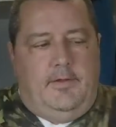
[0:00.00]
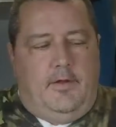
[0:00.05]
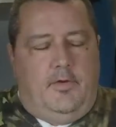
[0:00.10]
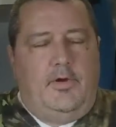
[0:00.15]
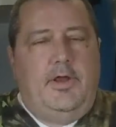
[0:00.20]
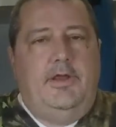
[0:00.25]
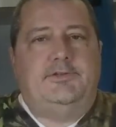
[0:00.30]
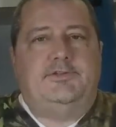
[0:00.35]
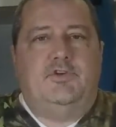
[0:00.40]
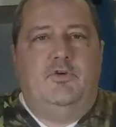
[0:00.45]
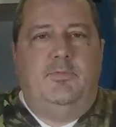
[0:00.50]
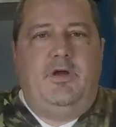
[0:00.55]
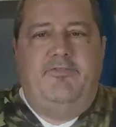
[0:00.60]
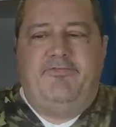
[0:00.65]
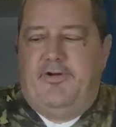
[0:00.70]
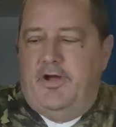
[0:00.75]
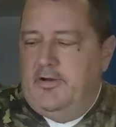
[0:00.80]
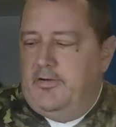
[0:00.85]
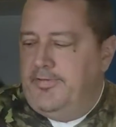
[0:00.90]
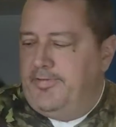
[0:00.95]
Okay, so my
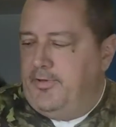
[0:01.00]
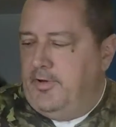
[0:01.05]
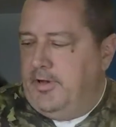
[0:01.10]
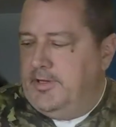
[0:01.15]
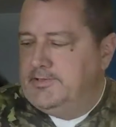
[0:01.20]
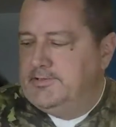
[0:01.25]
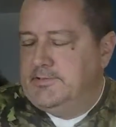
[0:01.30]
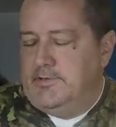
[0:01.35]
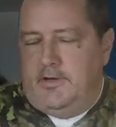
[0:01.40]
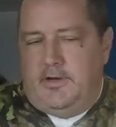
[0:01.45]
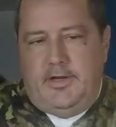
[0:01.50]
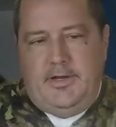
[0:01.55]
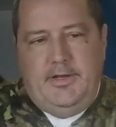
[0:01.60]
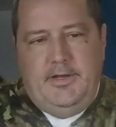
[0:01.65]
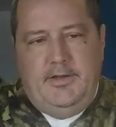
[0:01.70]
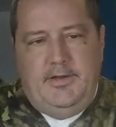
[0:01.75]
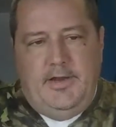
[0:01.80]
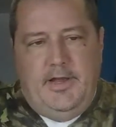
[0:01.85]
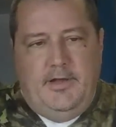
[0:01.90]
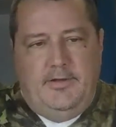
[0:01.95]
final thoughts
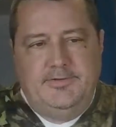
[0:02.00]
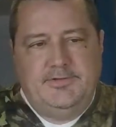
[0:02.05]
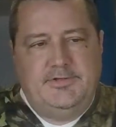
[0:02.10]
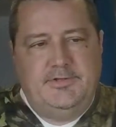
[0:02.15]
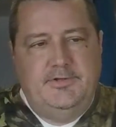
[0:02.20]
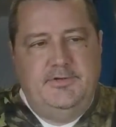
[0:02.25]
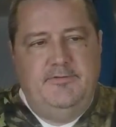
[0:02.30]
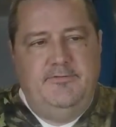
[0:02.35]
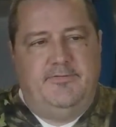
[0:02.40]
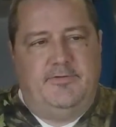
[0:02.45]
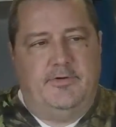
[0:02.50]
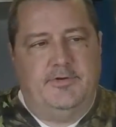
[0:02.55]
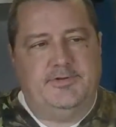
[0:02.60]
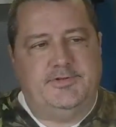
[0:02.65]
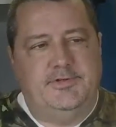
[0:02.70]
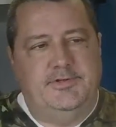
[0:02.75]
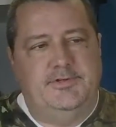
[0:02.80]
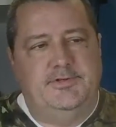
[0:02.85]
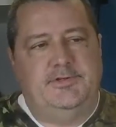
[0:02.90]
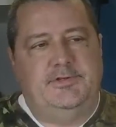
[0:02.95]
on Nelson
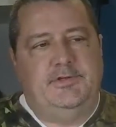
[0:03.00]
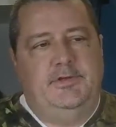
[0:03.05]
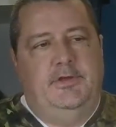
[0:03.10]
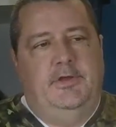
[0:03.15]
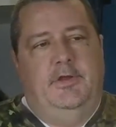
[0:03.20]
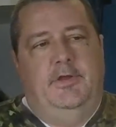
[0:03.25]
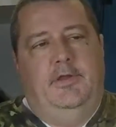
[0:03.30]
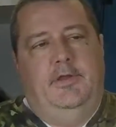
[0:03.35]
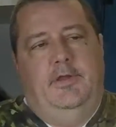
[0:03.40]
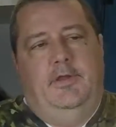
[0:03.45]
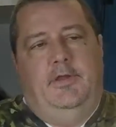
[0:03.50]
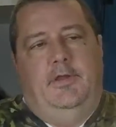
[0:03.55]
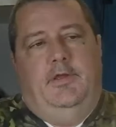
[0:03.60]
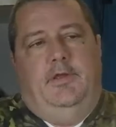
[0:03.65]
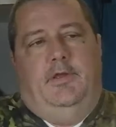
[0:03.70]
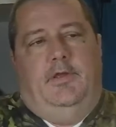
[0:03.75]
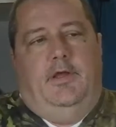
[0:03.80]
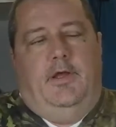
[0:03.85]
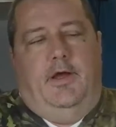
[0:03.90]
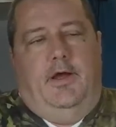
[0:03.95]
versus
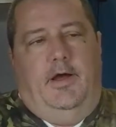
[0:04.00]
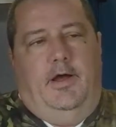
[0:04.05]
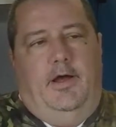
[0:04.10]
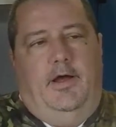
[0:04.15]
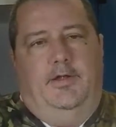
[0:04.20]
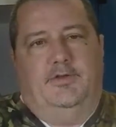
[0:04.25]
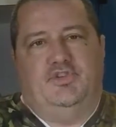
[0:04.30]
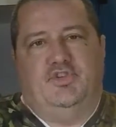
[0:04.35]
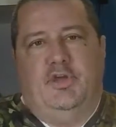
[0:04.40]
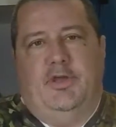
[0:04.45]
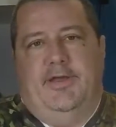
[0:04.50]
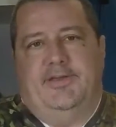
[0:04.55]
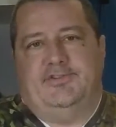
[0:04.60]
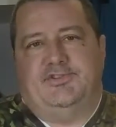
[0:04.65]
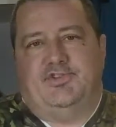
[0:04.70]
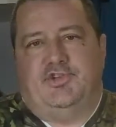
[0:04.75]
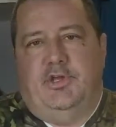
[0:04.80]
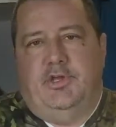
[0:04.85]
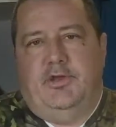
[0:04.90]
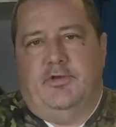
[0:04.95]

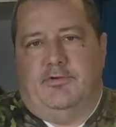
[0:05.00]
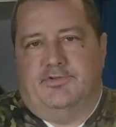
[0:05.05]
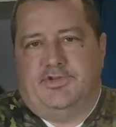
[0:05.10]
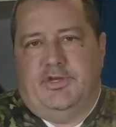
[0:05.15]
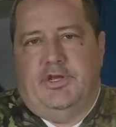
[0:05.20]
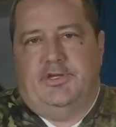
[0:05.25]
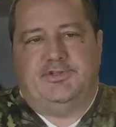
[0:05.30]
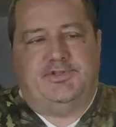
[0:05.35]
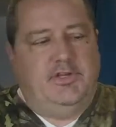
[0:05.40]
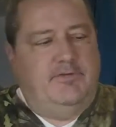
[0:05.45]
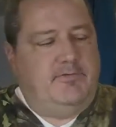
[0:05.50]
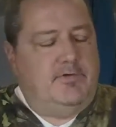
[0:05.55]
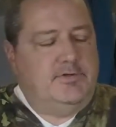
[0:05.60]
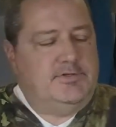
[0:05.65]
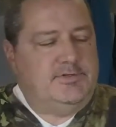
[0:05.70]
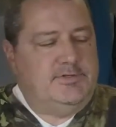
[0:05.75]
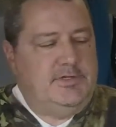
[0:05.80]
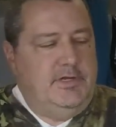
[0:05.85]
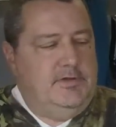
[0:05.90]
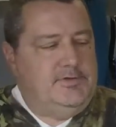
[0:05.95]
GSG, or GSG
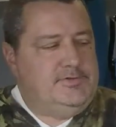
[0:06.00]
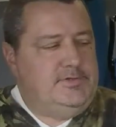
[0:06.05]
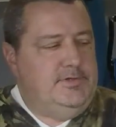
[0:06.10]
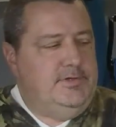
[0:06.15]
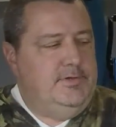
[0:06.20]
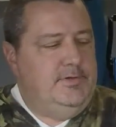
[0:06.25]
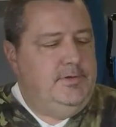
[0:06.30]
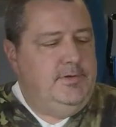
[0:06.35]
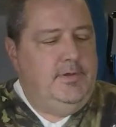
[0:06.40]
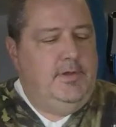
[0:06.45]
versus Nelson.